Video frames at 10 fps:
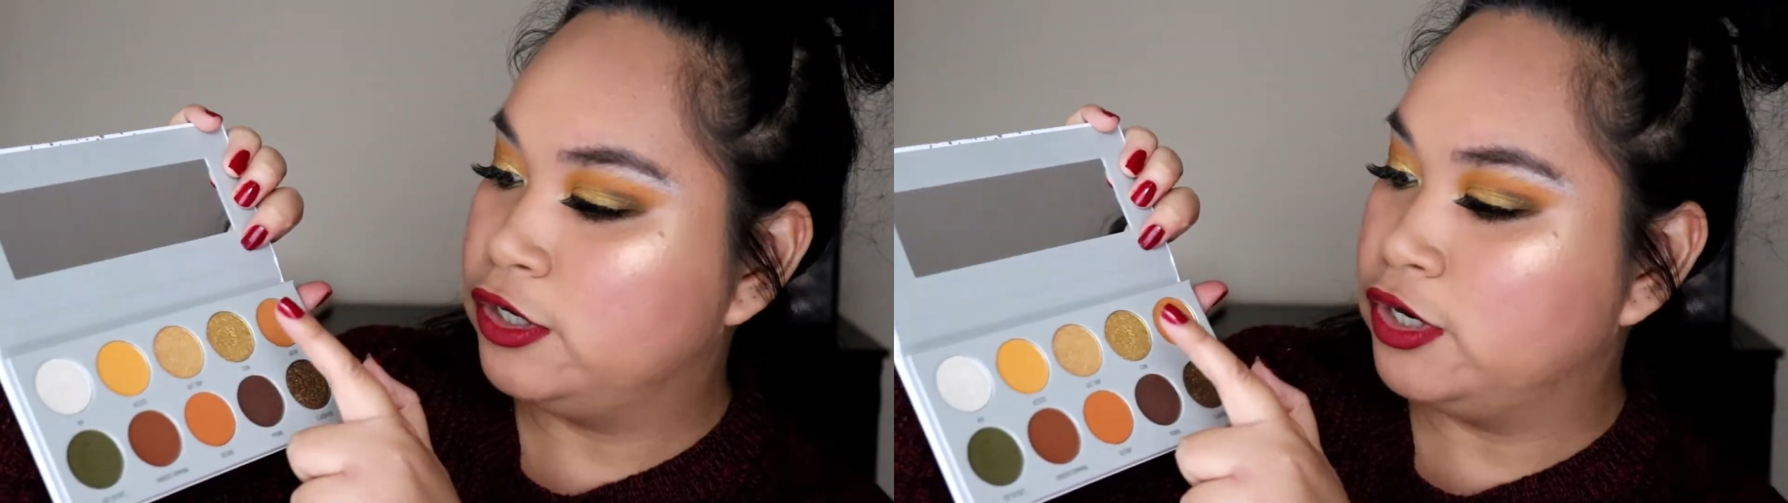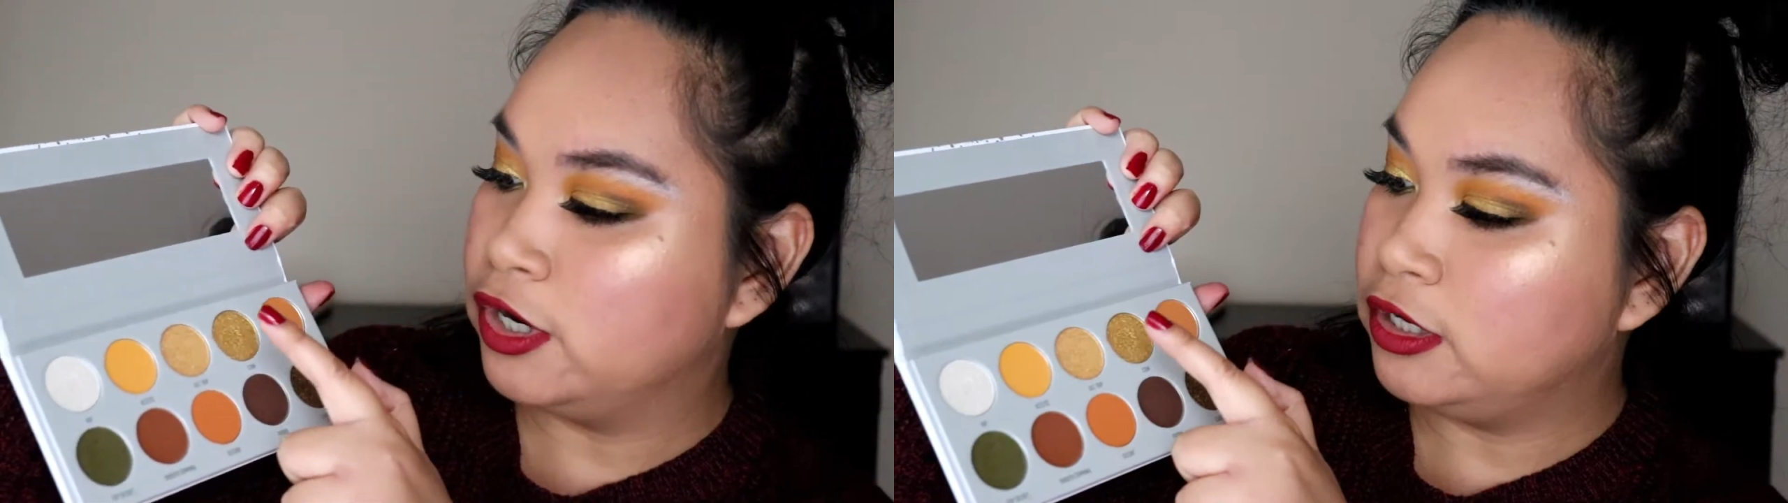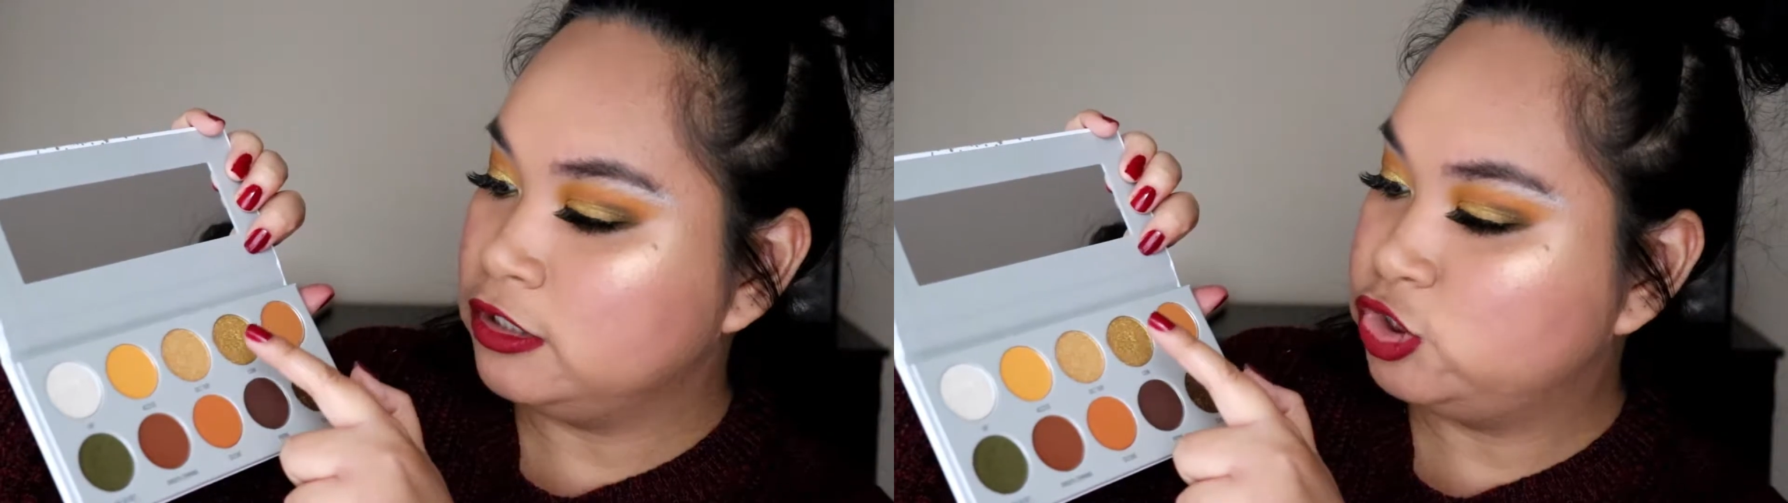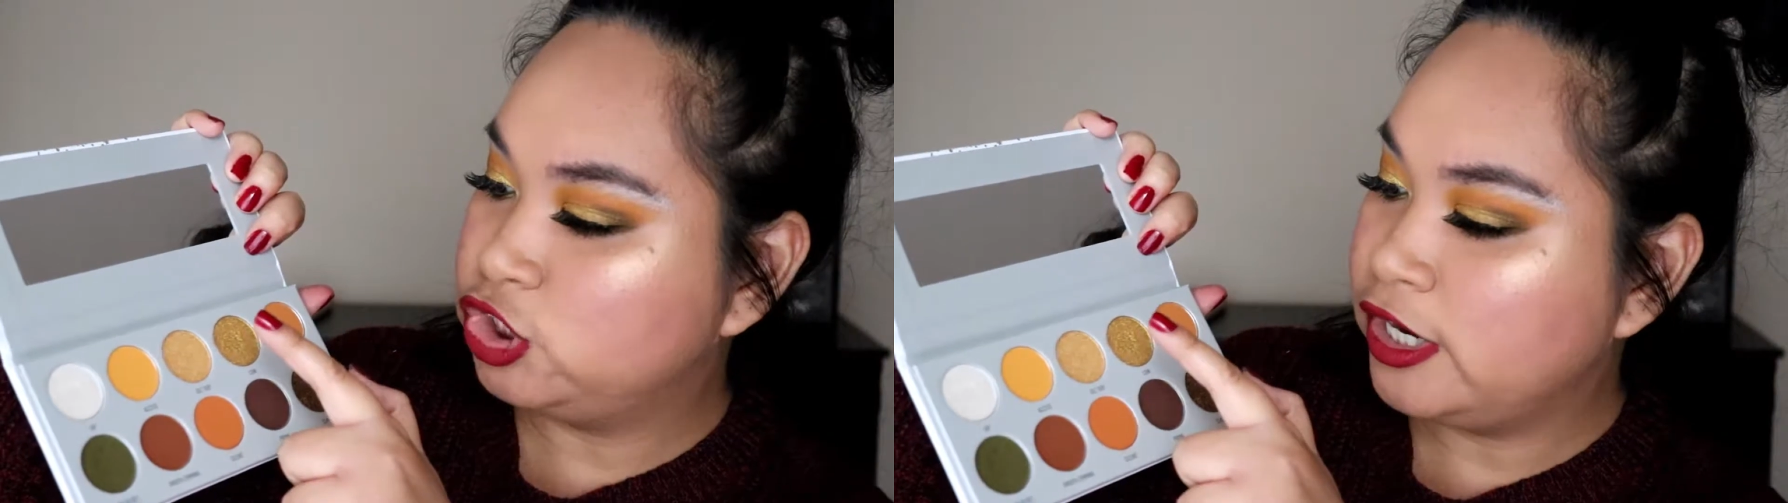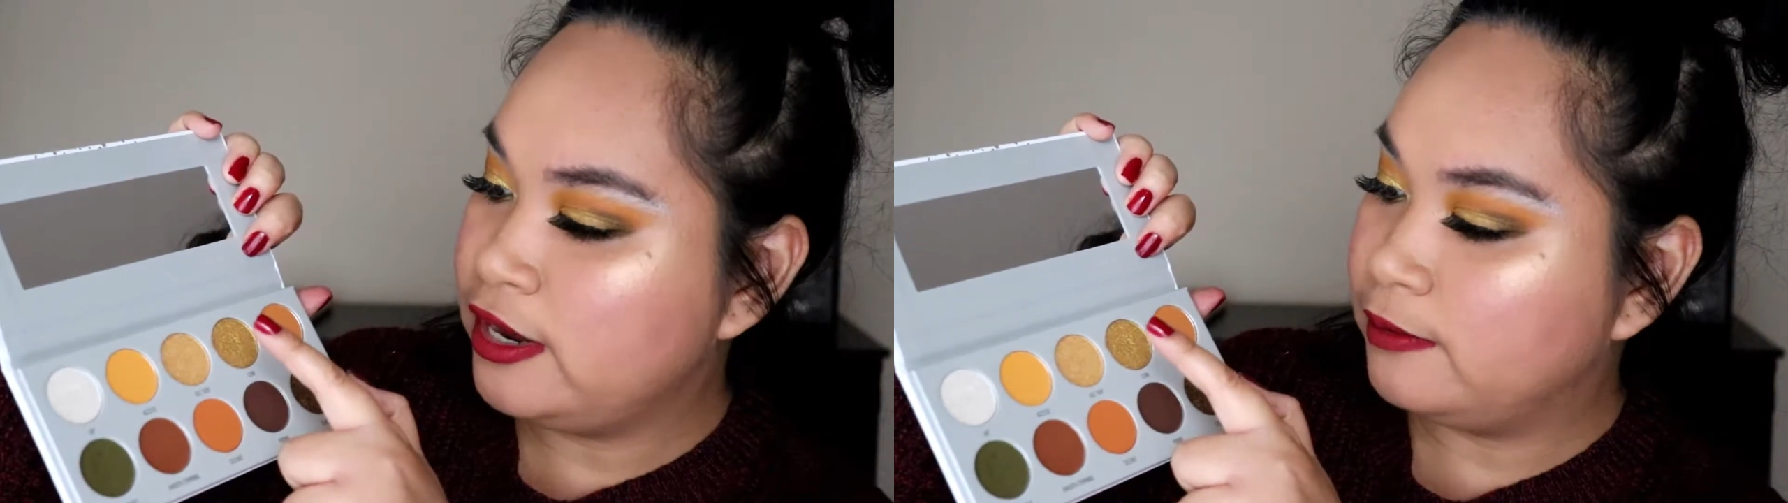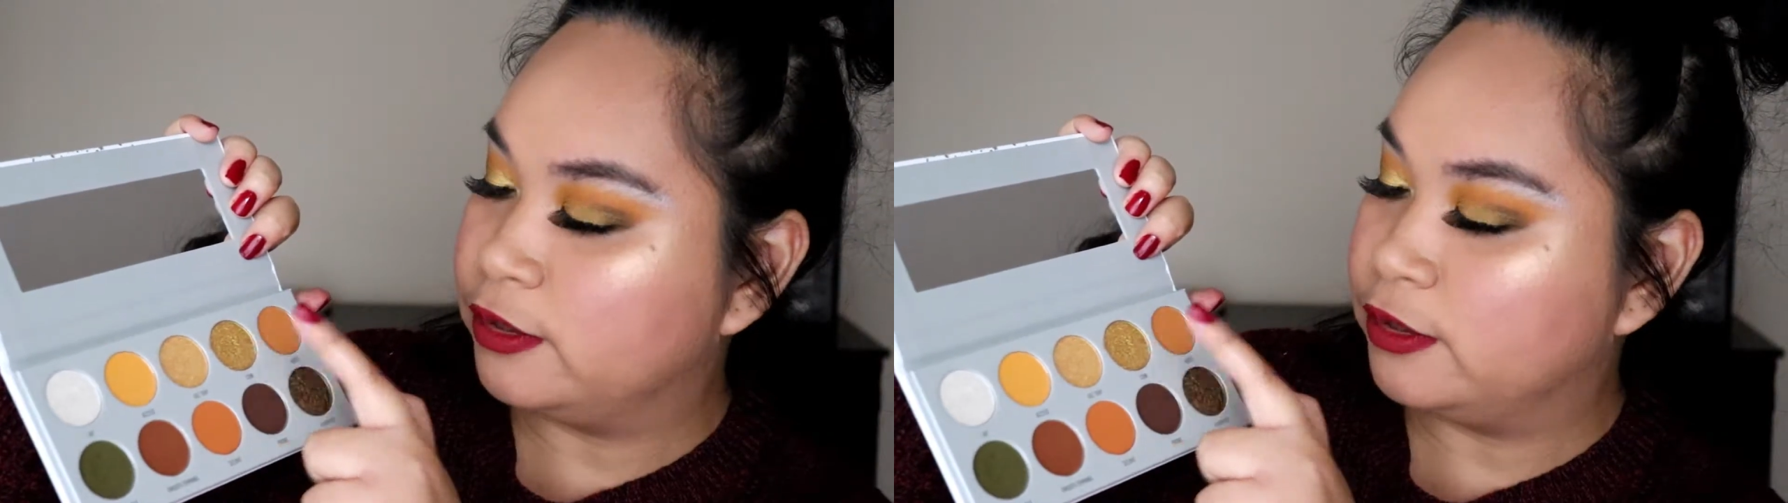Girl Trip